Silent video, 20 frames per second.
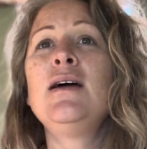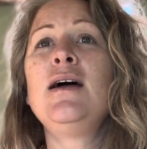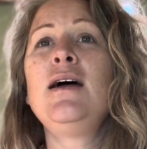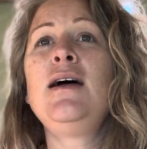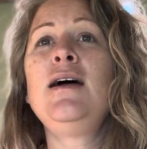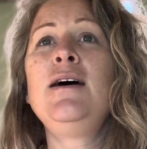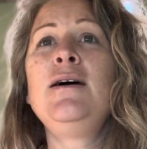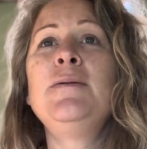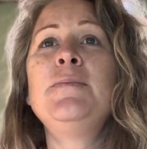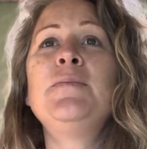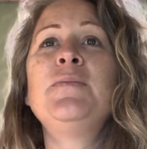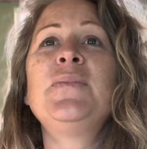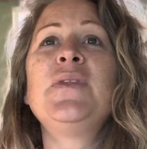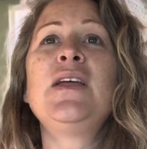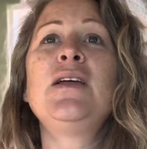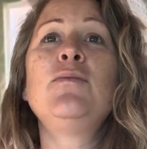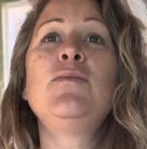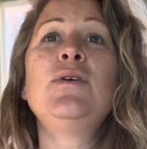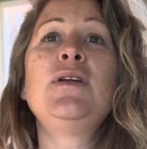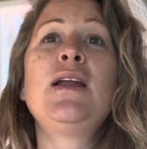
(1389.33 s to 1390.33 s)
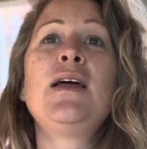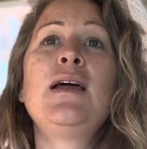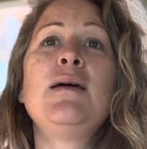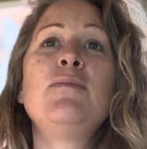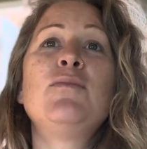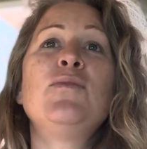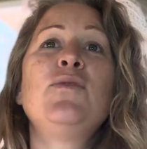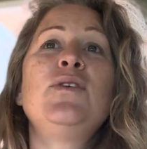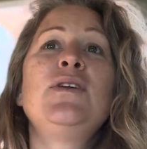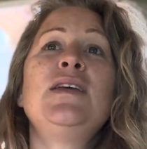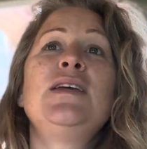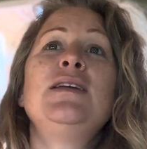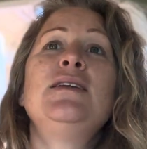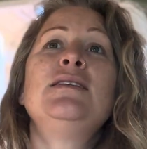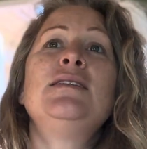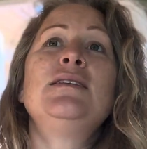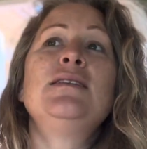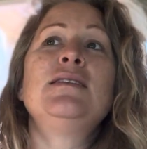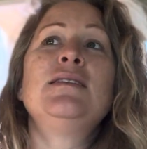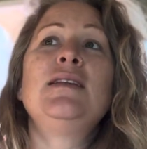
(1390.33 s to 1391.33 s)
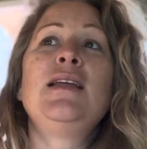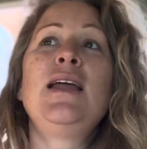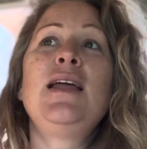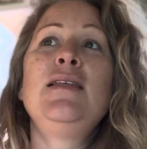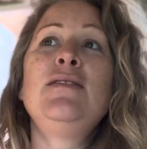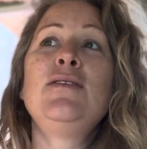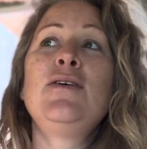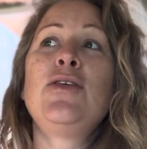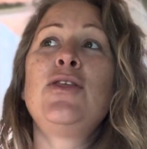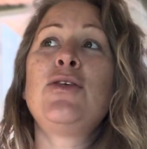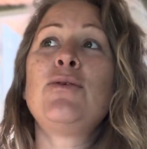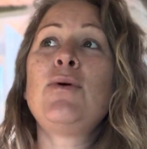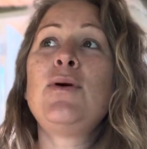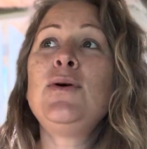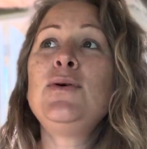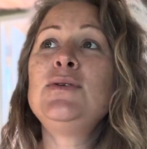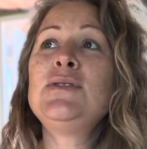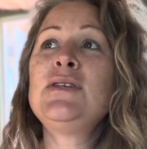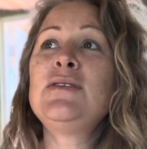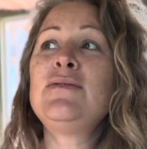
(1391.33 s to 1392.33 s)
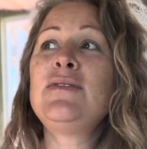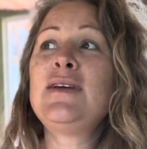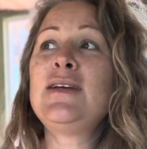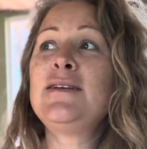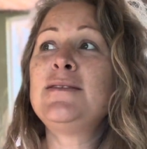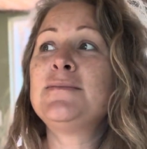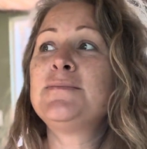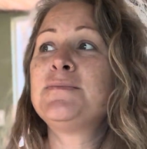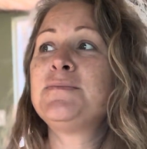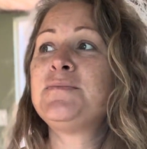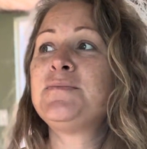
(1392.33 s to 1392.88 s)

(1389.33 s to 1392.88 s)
And when I'm really in the throes of it,